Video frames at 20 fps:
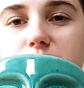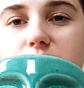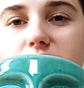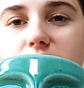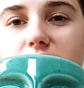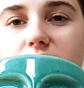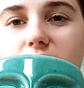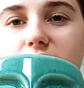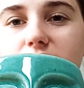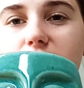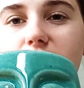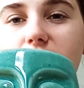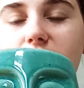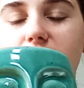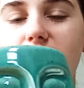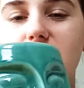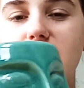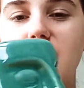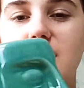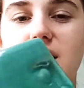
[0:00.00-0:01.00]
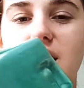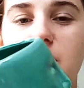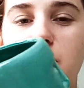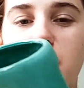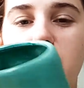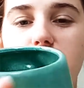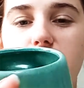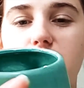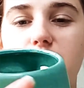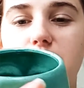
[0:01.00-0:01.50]
link her Etsy down
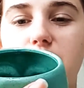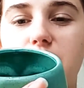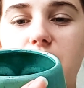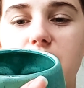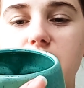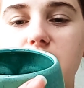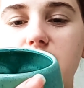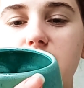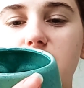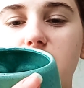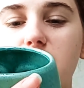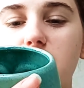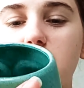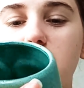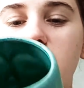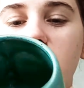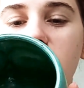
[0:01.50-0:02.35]
below who this is from.